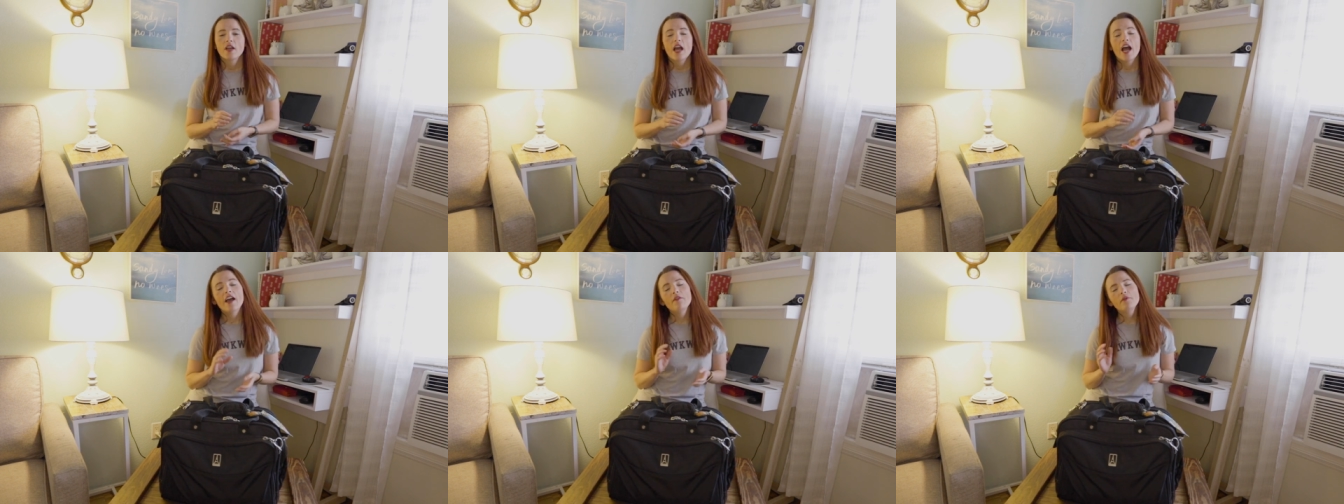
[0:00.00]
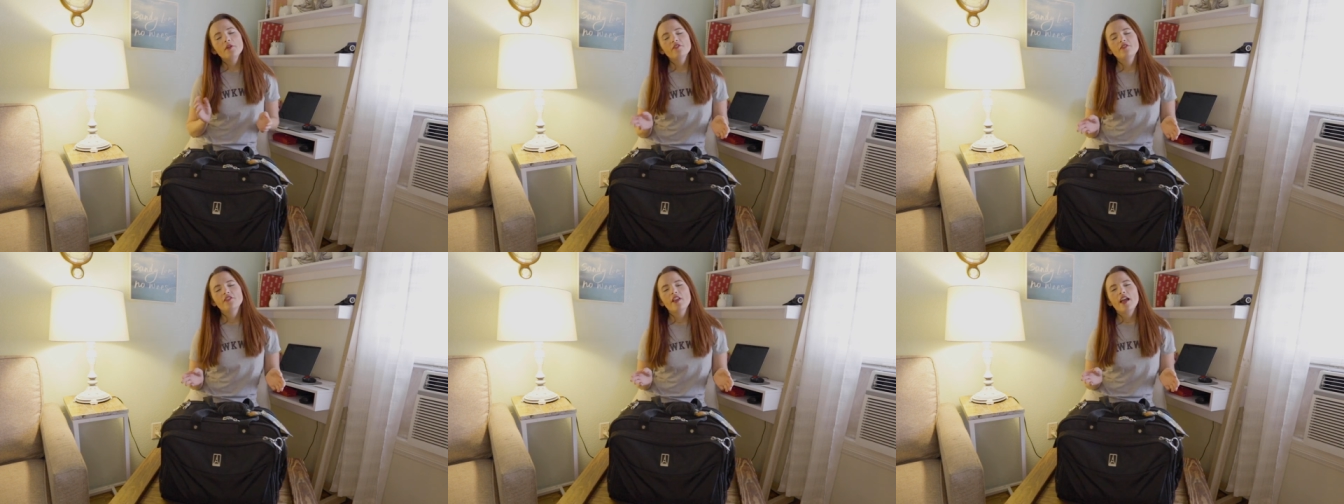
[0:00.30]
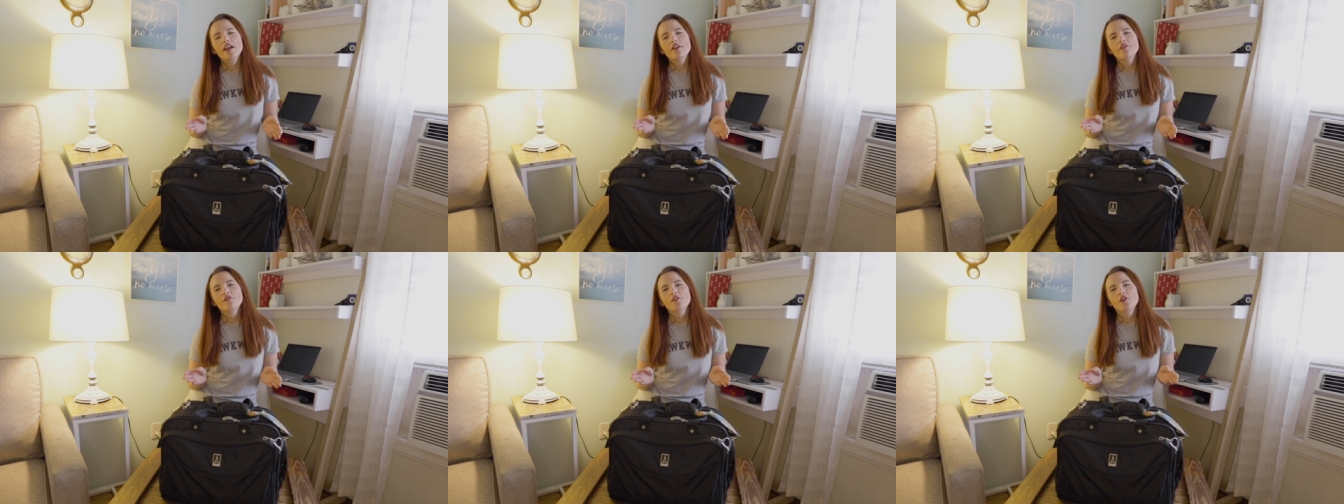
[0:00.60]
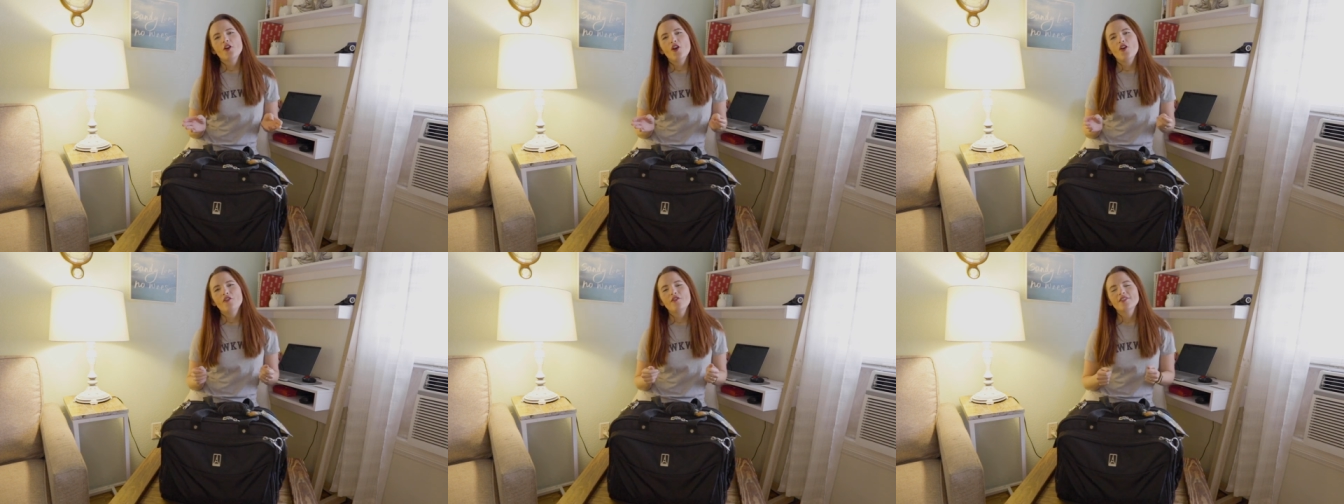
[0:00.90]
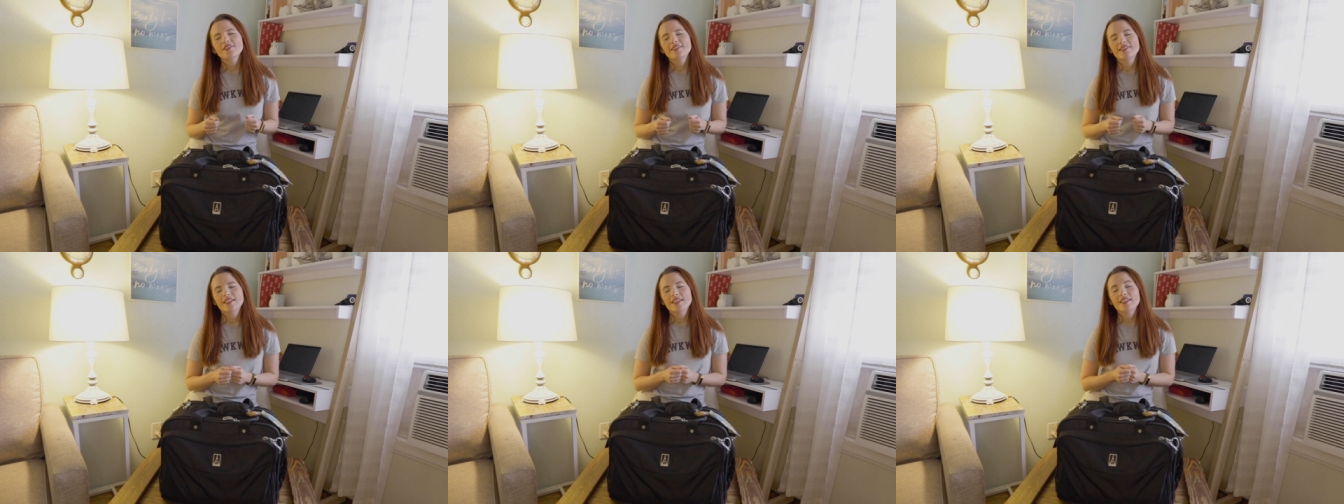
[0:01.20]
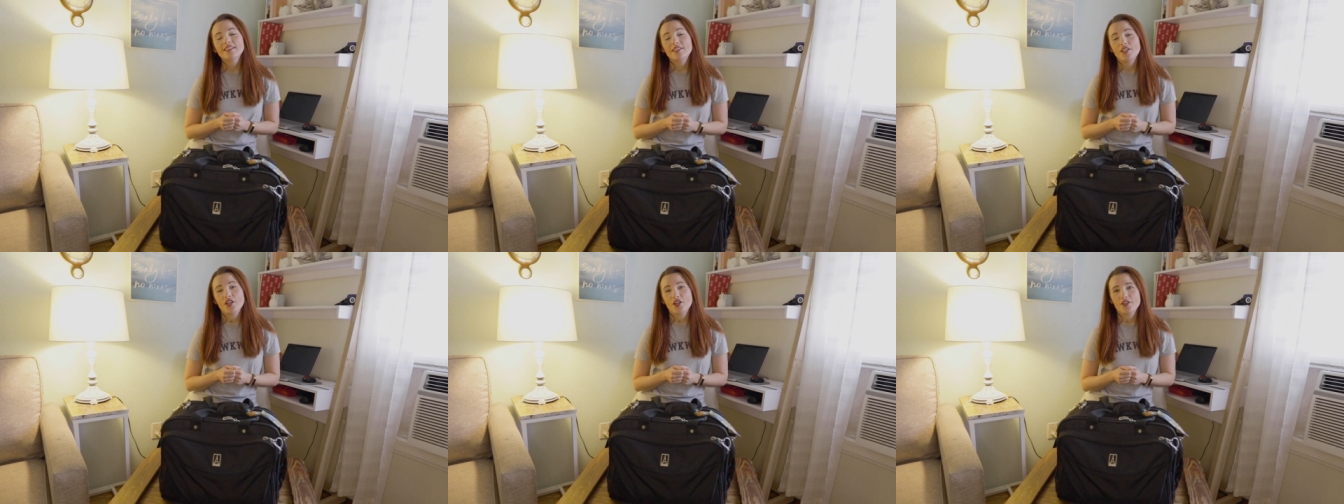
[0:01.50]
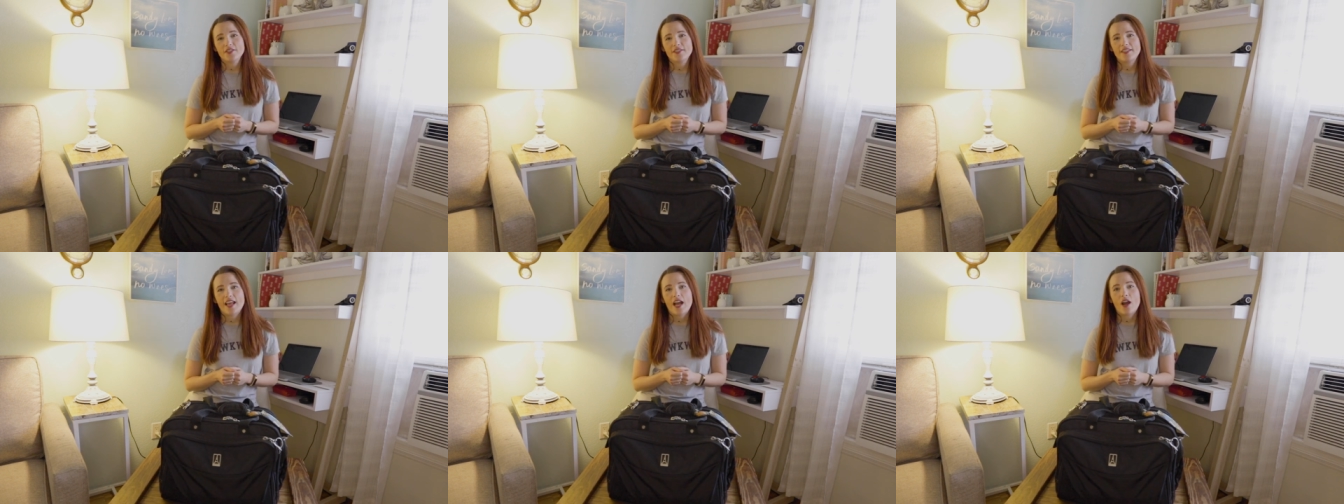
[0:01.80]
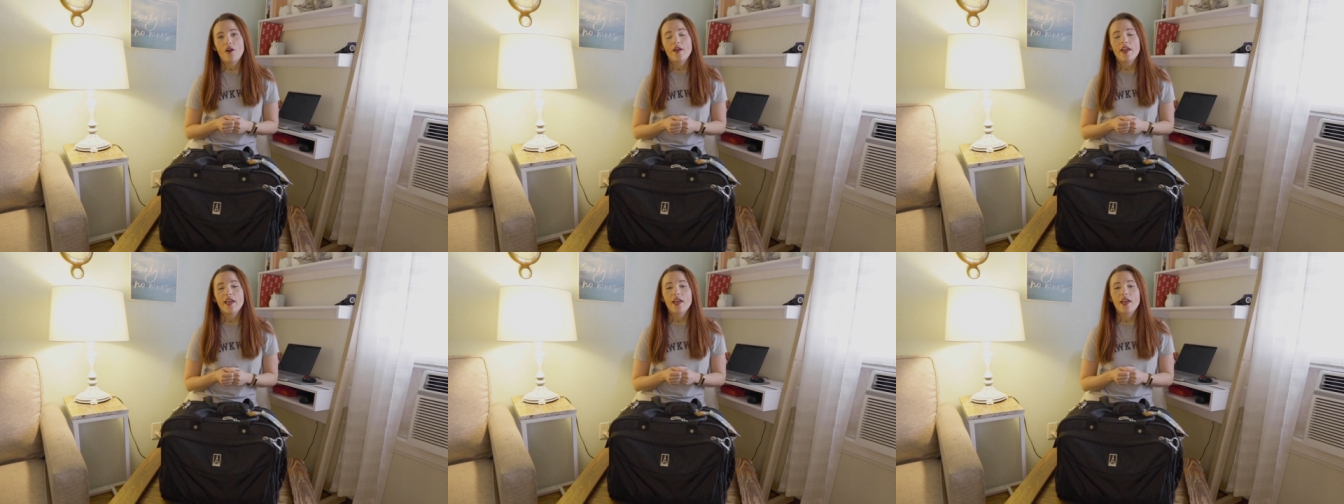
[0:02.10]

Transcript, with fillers: I've been flying for over six years now,